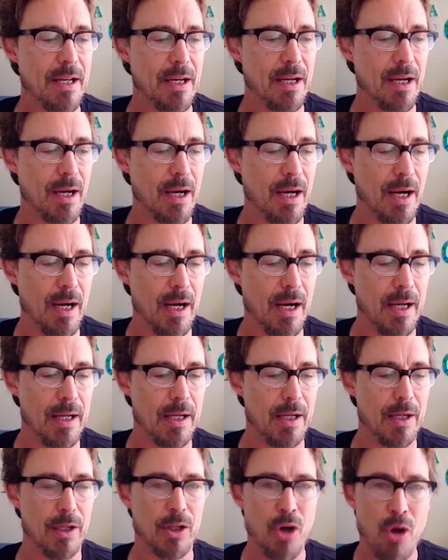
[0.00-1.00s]
uh,
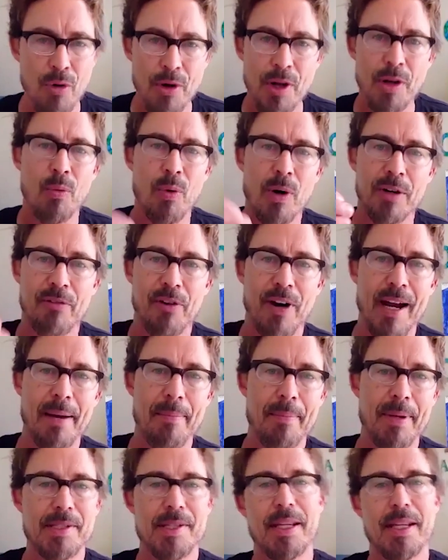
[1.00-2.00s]
Conan worked for N
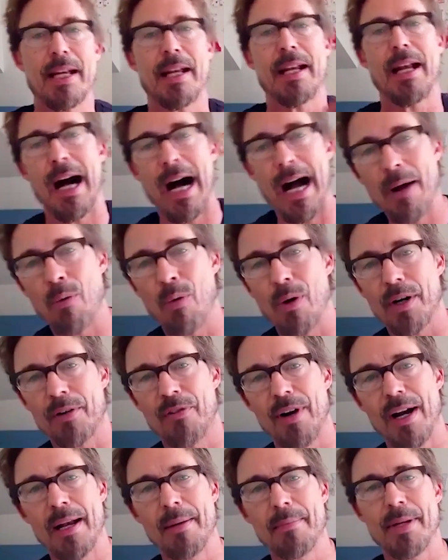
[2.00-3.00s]
B C and I worked
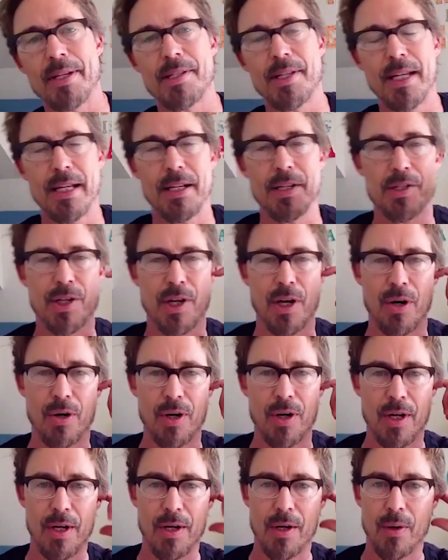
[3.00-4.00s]
for N B C. And so
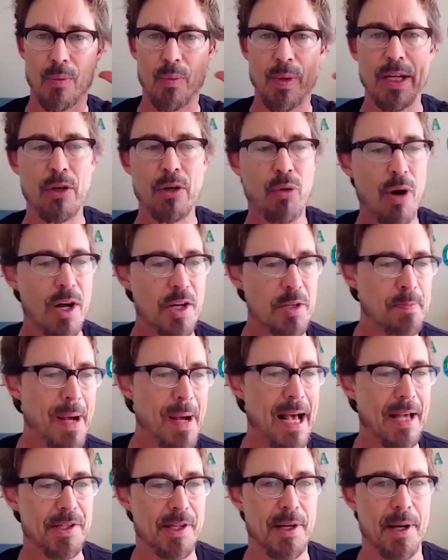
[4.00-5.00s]
we crossed
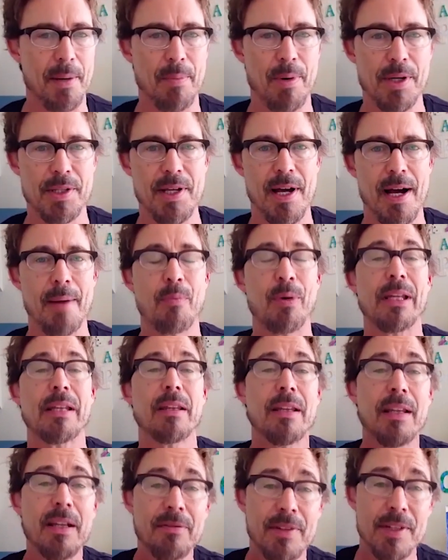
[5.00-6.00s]
paths a number of times. We
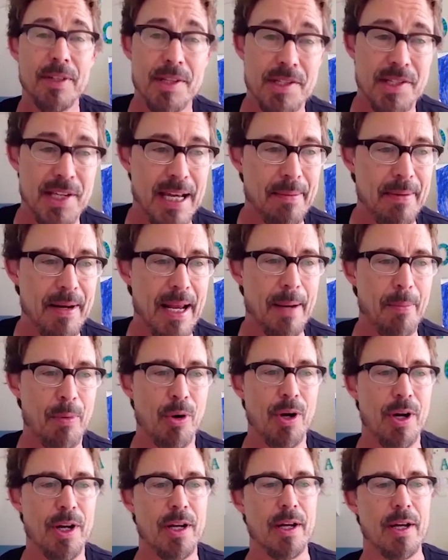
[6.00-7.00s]
lived in the same
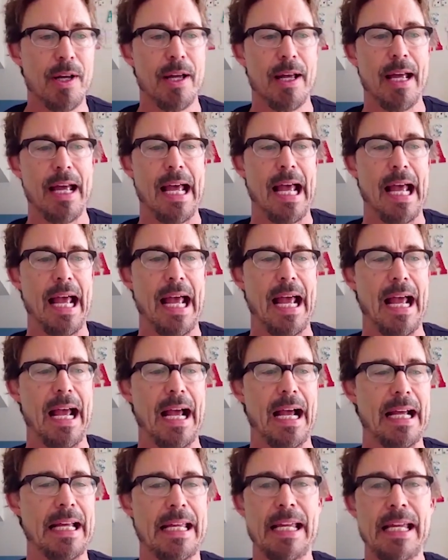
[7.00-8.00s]
neighborhood.
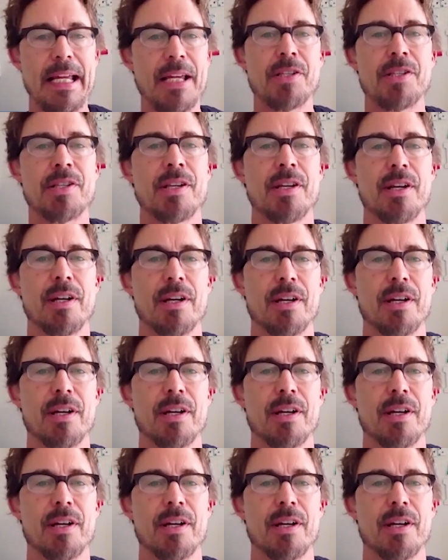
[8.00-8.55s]
He's,